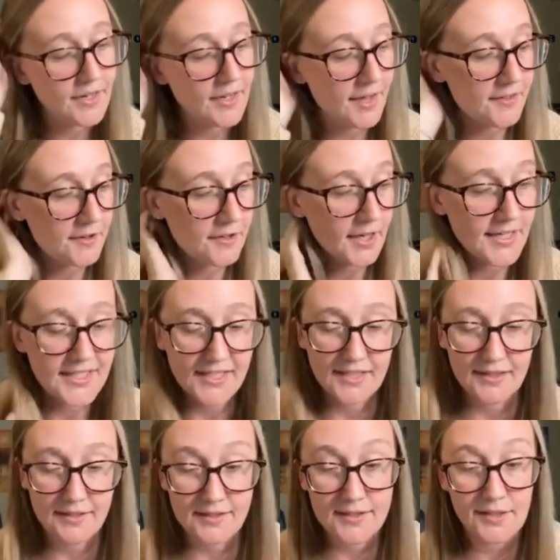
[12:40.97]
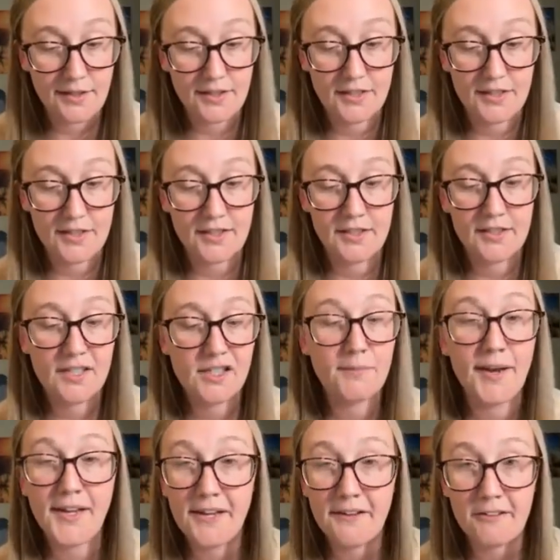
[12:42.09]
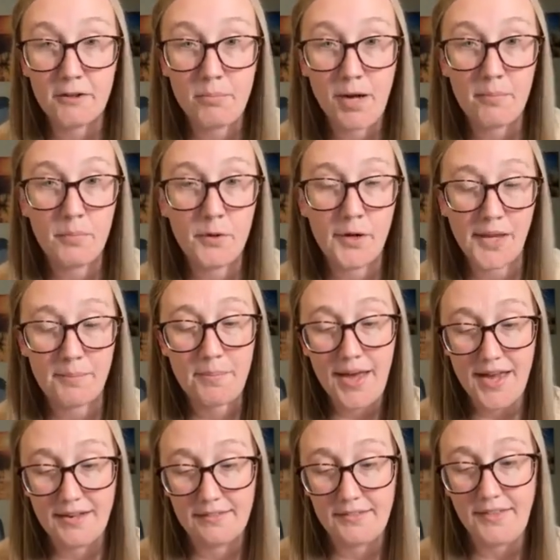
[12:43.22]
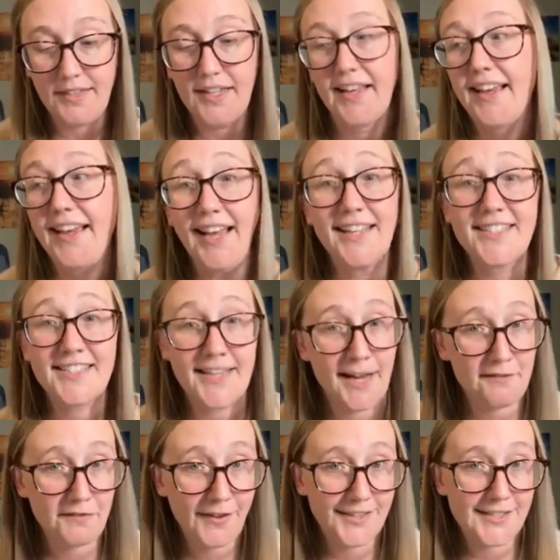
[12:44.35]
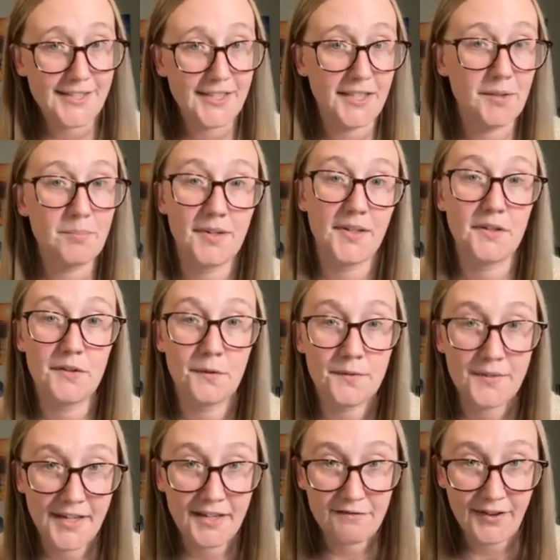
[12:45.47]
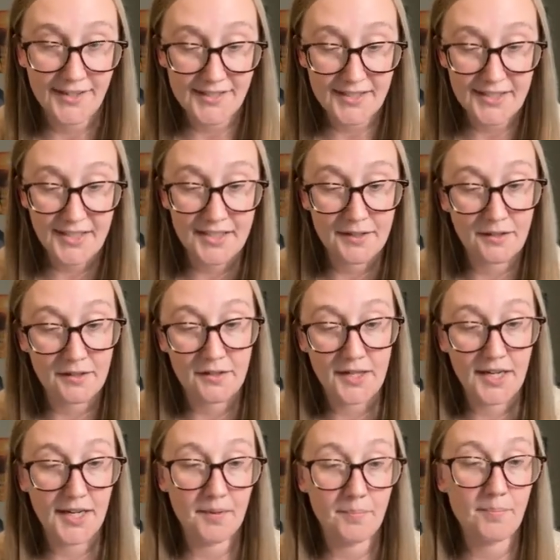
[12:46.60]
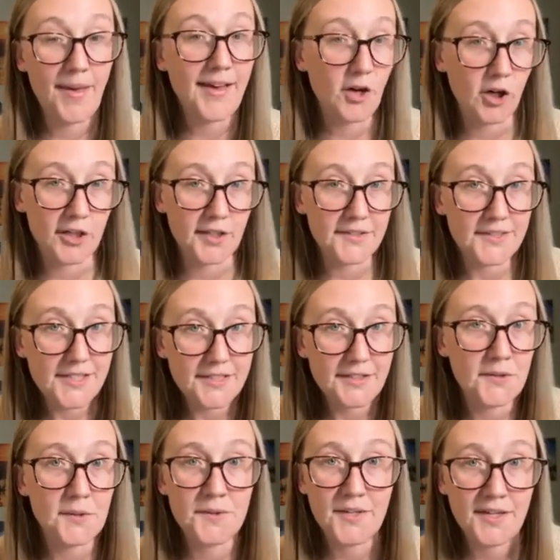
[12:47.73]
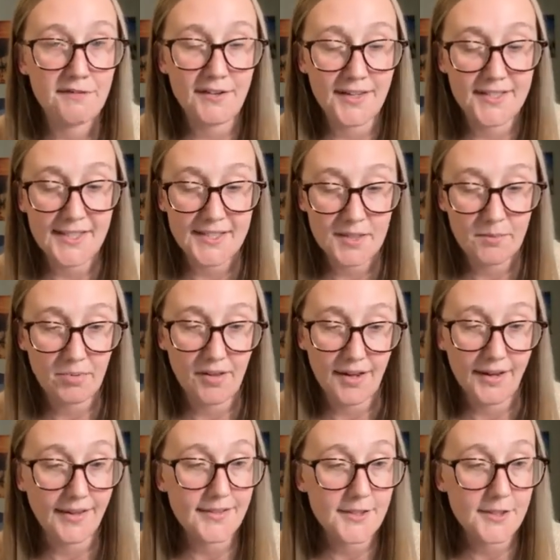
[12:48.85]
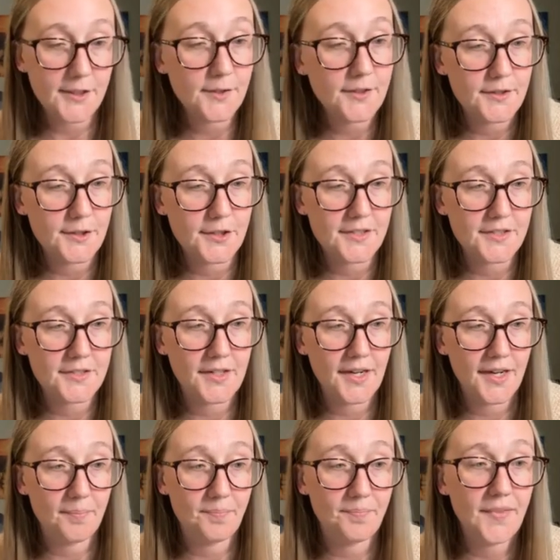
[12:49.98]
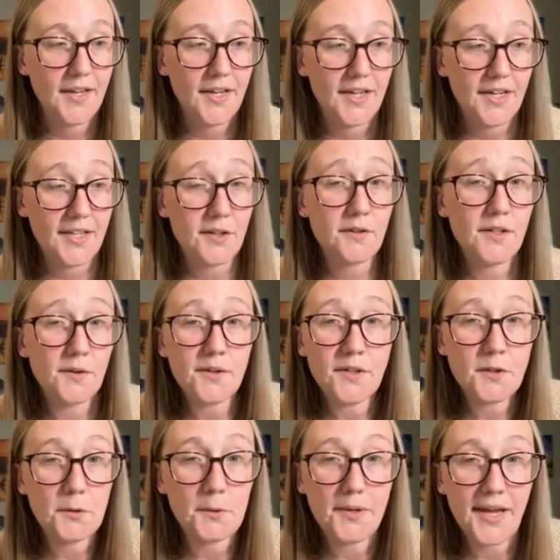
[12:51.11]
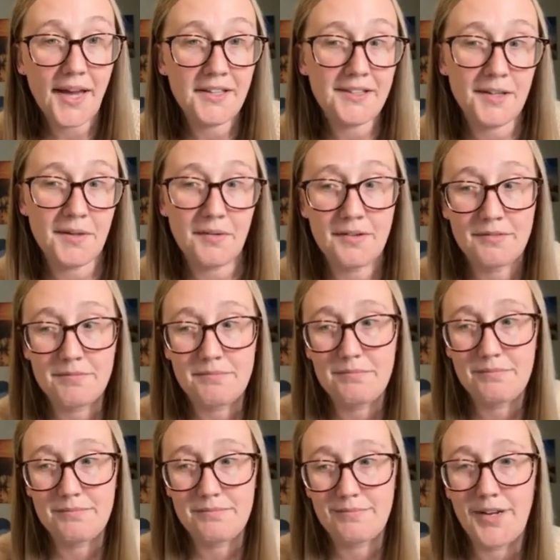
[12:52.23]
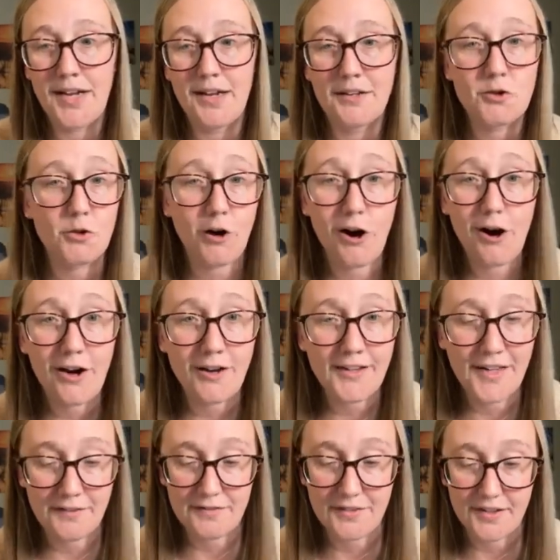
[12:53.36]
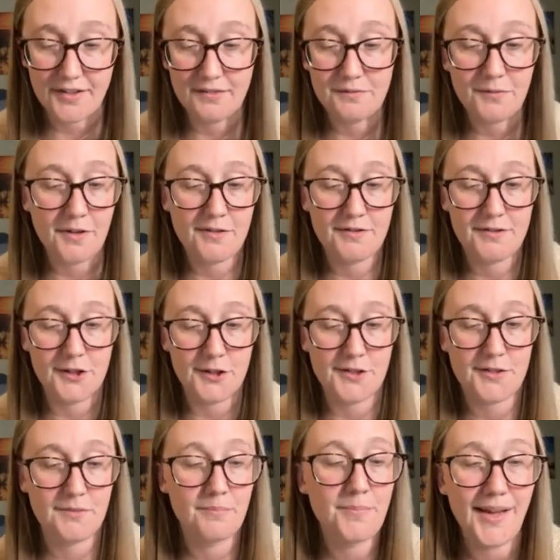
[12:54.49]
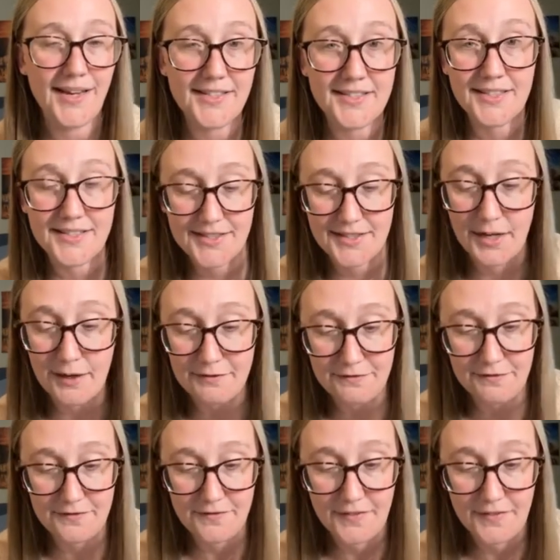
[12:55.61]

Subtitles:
Other ideas are a regular ballpoint pen. It's not fancy, but you don't need fancy to make art. You don't need fancy supplies. You can just, you can create and draw even with just basic stuff.